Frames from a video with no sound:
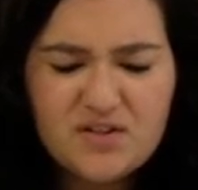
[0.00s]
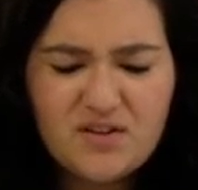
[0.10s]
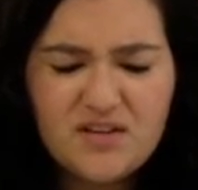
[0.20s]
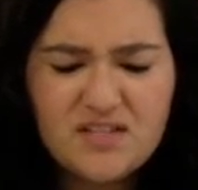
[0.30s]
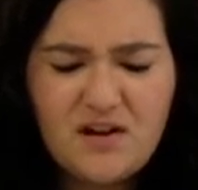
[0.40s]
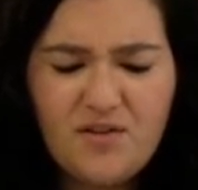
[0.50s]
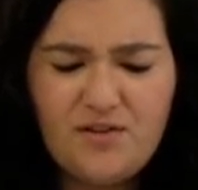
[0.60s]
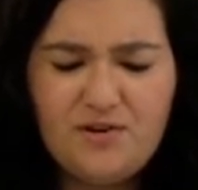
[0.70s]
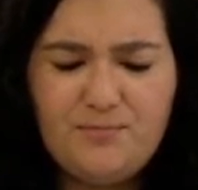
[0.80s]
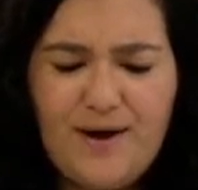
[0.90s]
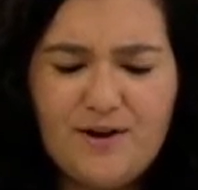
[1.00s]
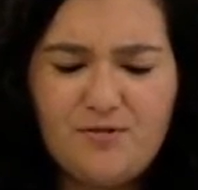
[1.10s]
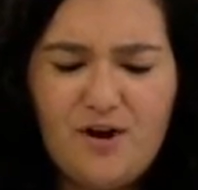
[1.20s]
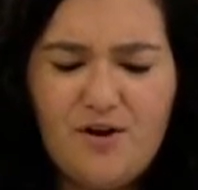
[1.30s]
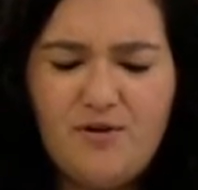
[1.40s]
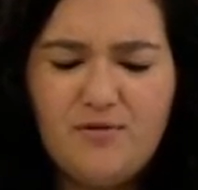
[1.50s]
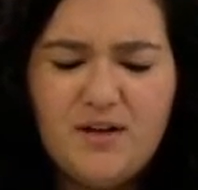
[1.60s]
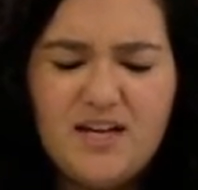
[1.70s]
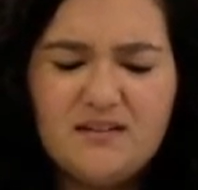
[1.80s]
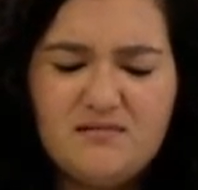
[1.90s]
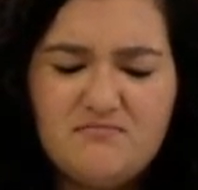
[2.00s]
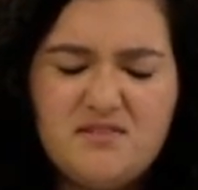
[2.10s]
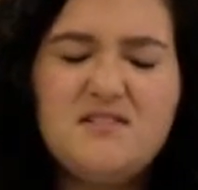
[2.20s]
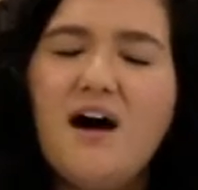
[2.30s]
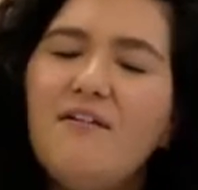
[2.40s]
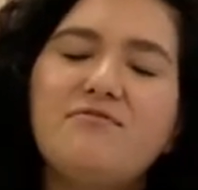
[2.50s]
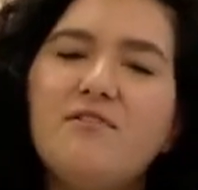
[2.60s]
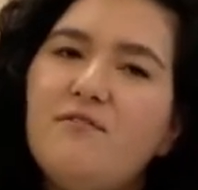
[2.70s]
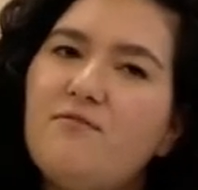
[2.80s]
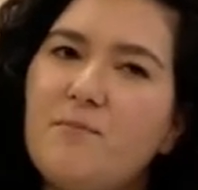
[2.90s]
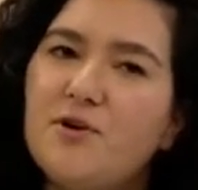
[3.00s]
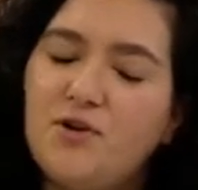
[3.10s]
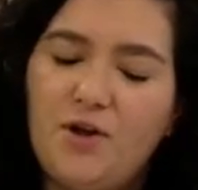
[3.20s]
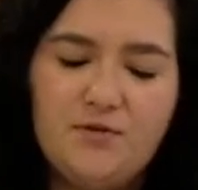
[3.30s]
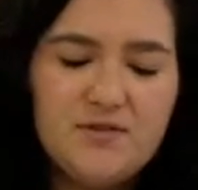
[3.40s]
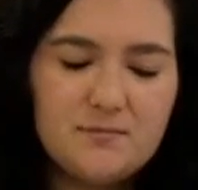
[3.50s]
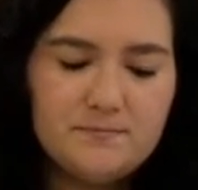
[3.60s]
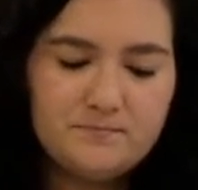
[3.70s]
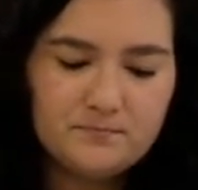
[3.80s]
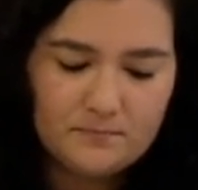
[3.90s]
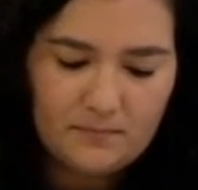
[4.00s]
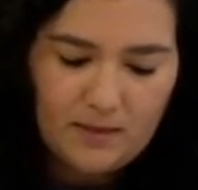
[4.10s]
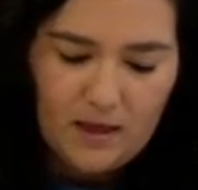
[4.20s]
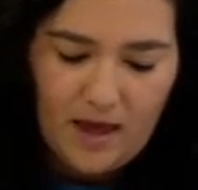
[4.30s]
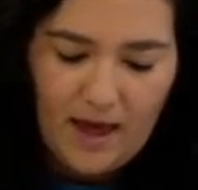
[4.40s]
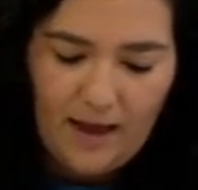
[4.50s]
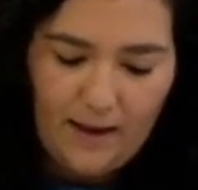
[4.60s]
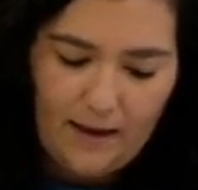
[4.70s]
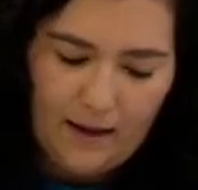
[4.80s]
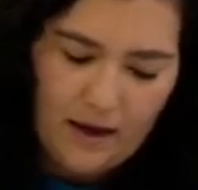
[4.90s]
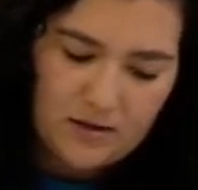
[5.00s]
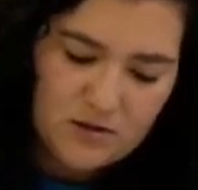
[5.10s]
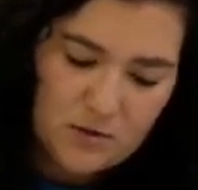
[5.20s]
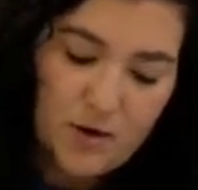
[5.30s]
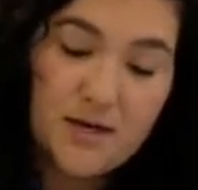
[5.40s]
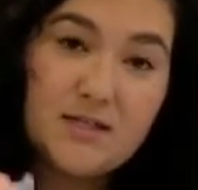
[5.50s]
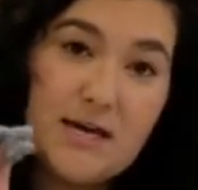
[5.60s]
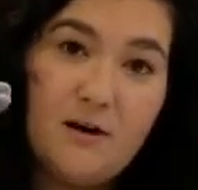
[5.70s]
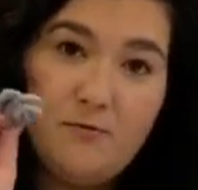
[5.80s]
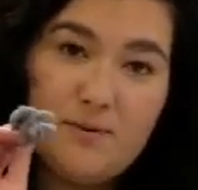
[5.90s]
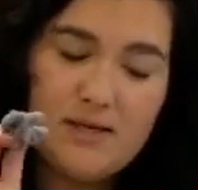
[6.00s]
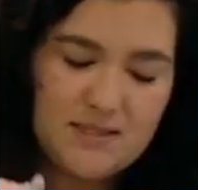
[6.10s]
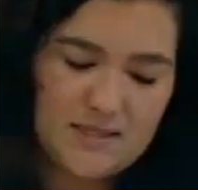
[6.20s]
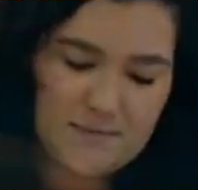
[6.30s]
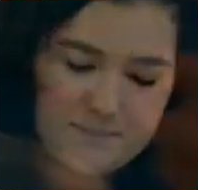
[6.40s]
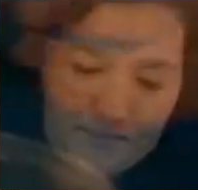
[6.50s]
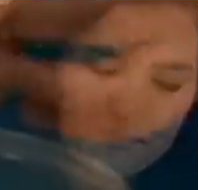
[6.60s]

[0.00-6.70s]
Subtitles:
So this is all little micro stuff from your clothes. And so we're gonna take off a piece.